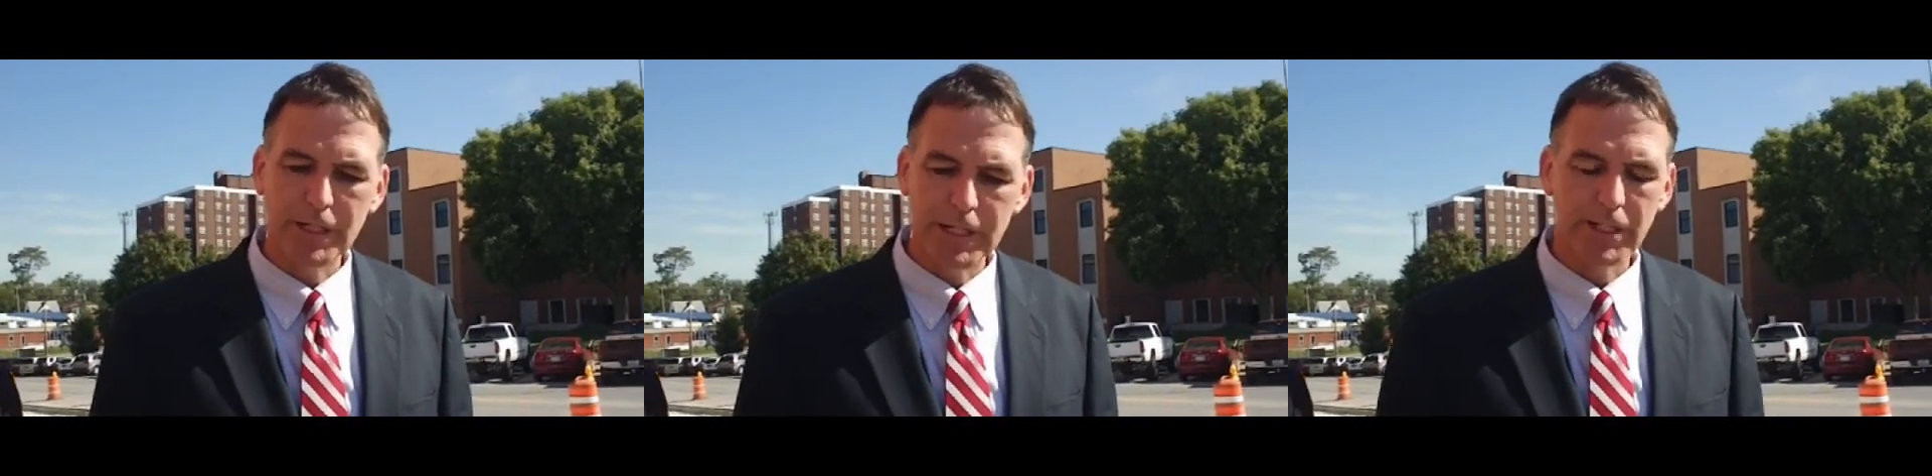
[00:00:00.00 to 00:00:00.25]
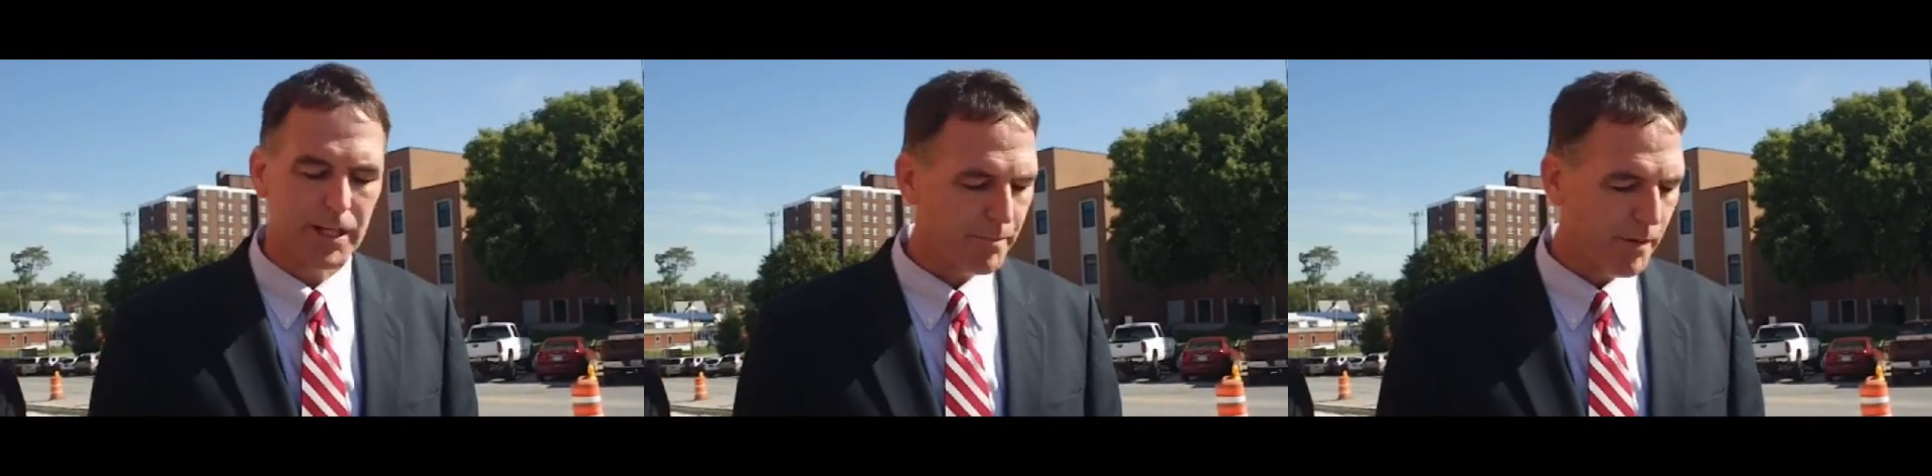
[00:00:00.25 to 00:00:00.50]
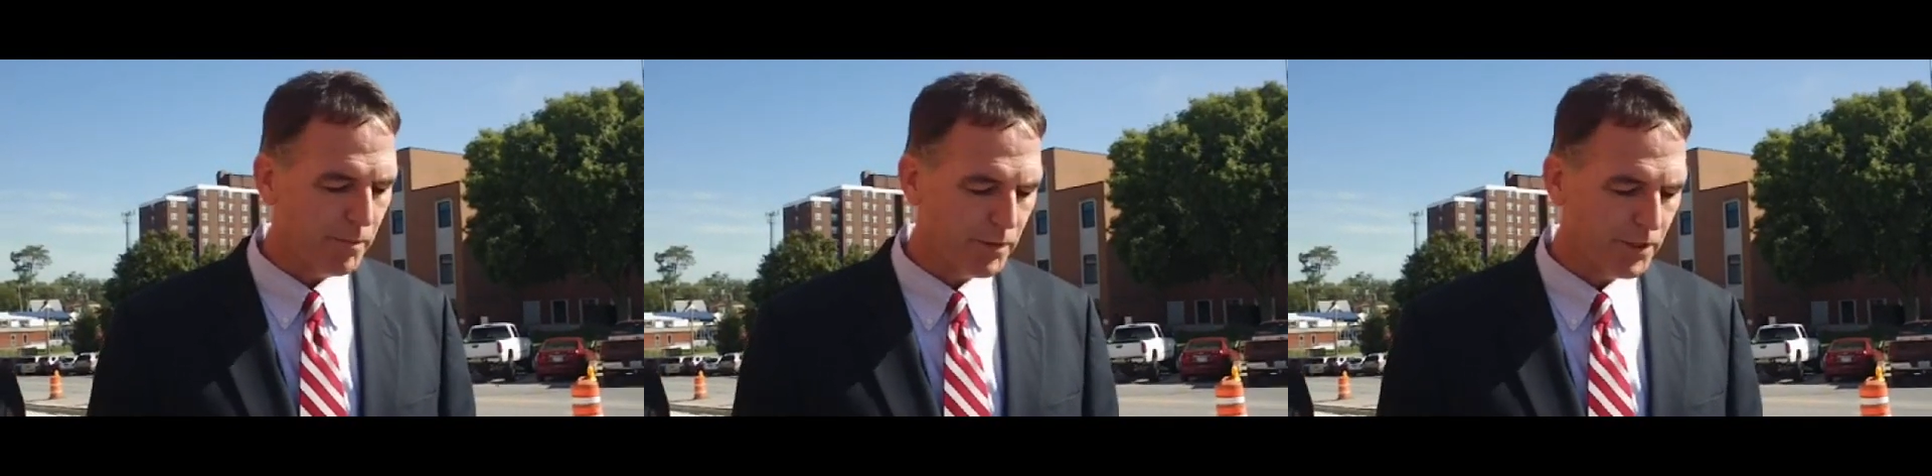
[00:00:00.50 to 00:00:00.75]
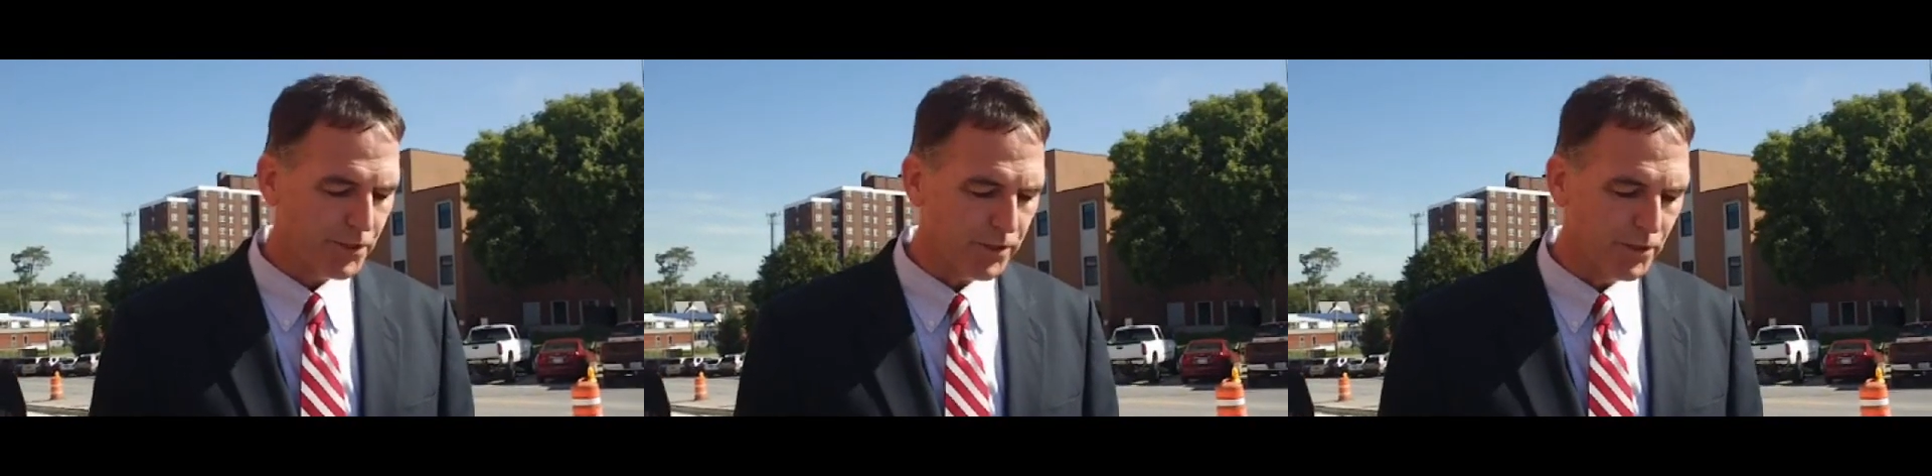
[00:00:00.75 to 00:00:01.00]
We need to come up
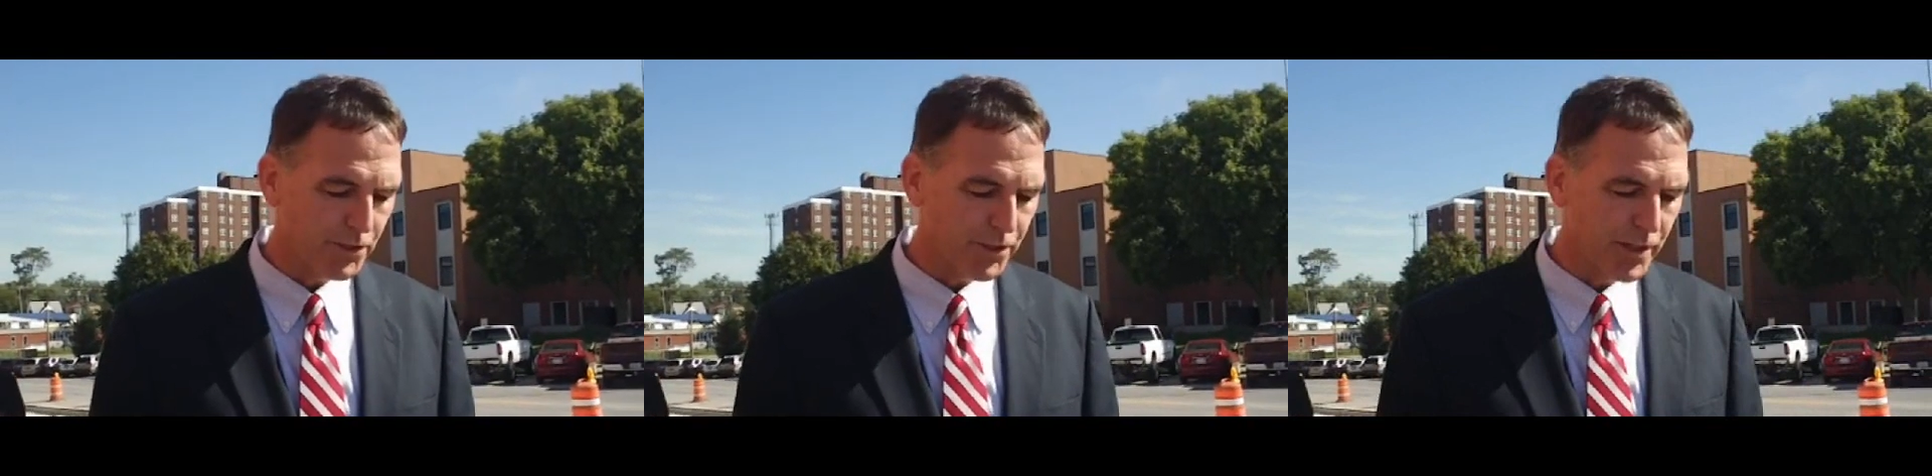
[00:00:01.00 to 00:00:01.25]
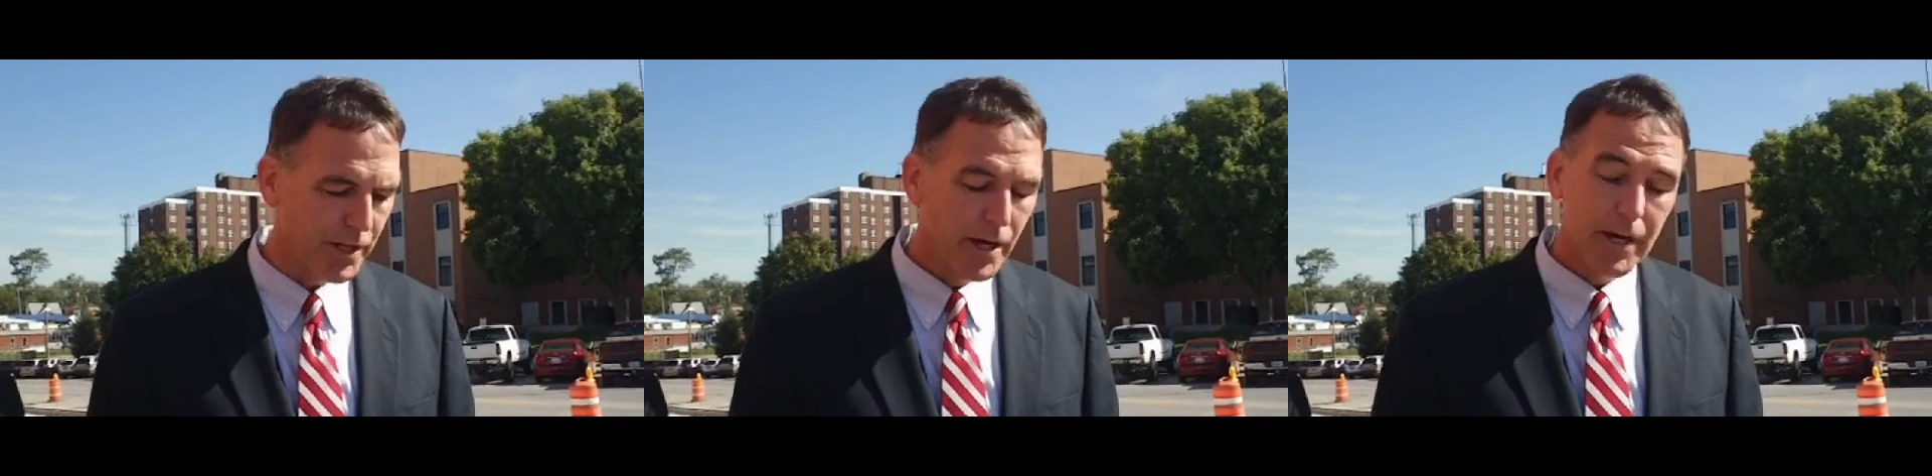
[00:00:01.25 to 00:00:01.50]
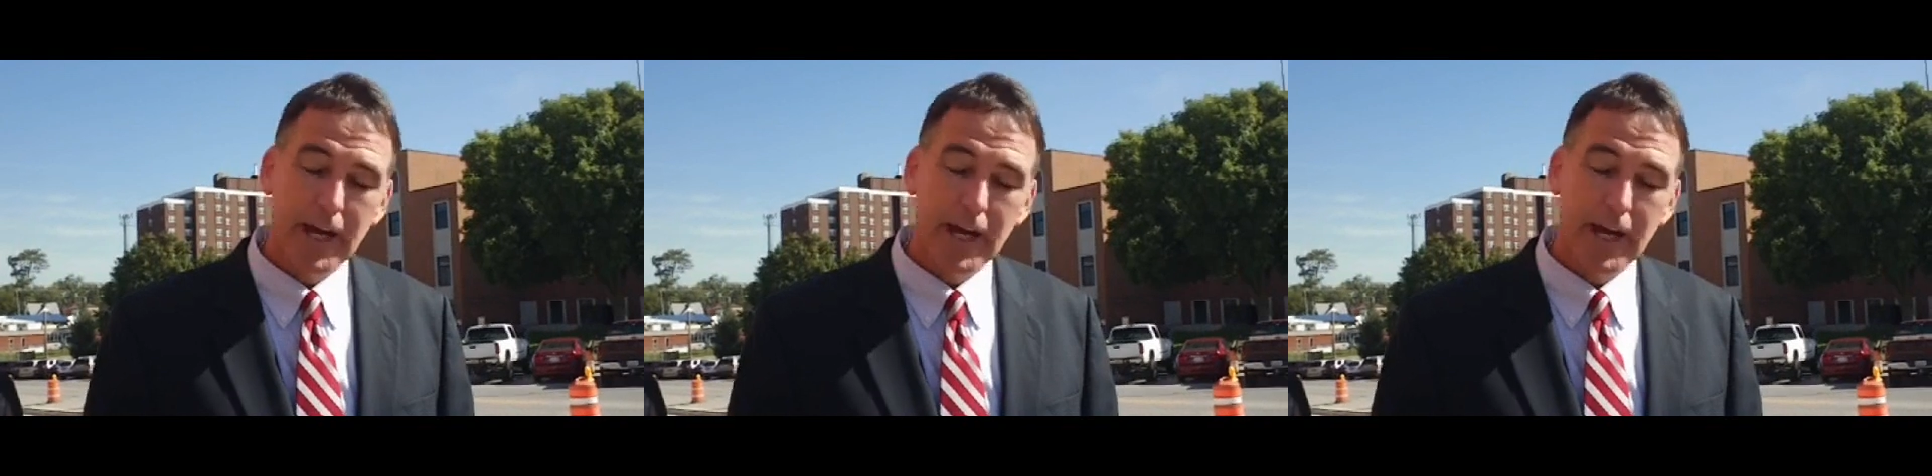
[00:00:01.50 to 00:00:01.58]
with a solution,